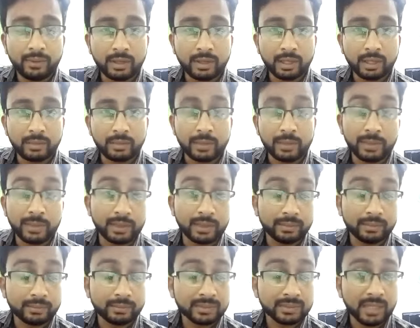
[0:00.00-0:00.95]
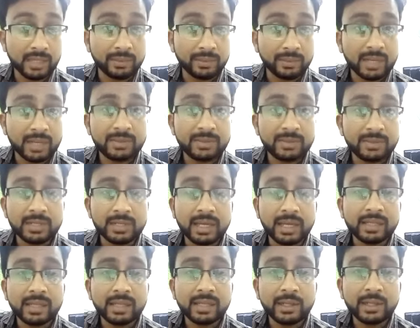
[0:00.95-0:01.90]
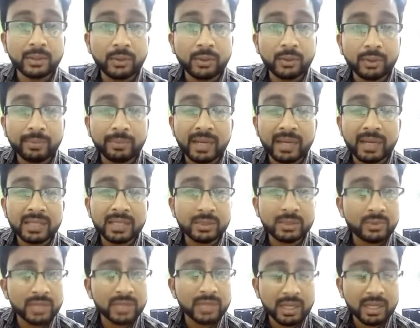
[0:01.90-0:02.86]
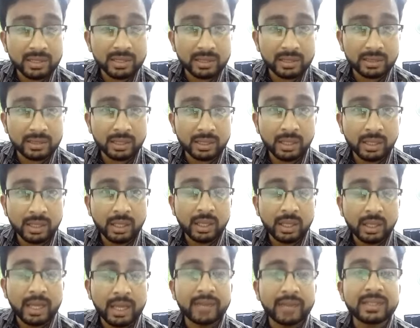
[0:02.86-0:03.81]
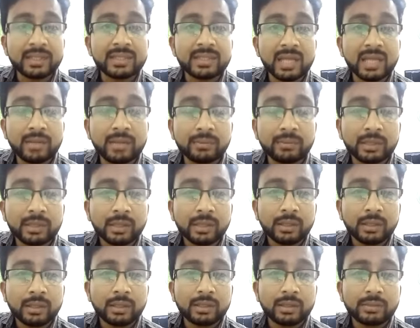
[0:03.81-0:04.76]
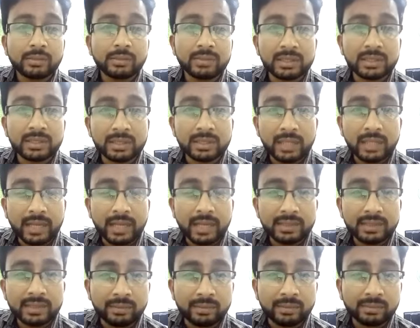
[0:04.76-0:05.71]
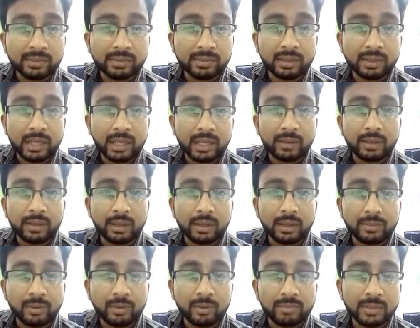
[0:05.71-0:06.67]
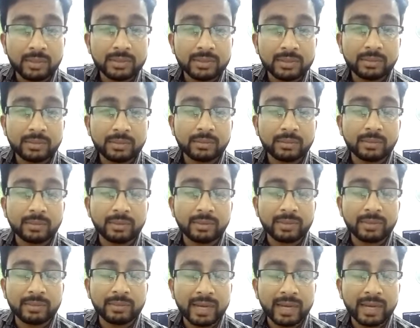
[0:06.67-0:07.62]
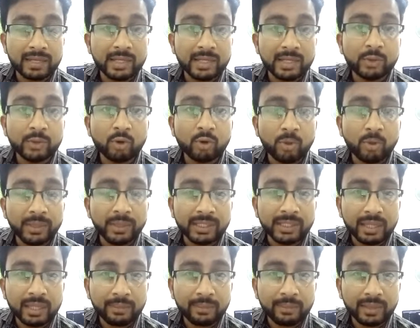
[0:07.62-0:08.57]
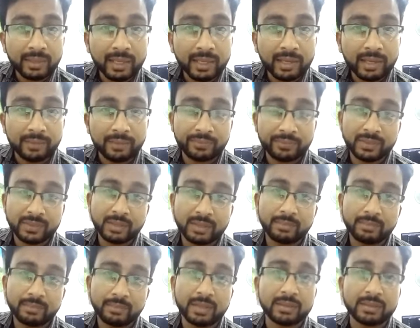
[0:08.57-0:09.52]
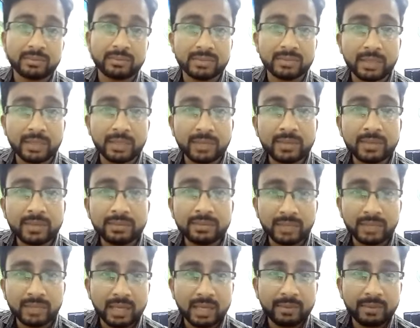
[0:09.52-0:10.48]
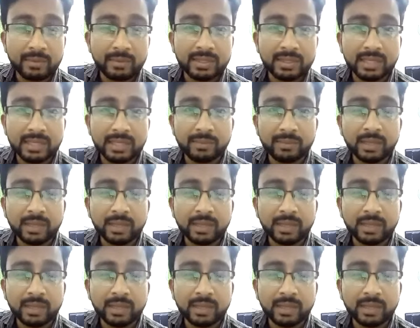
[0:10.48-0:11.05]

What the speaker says: Maybe sometimes she has undergone past 2 sections, and this time she had some problems. We might need to open it up again. But sometimes there may be some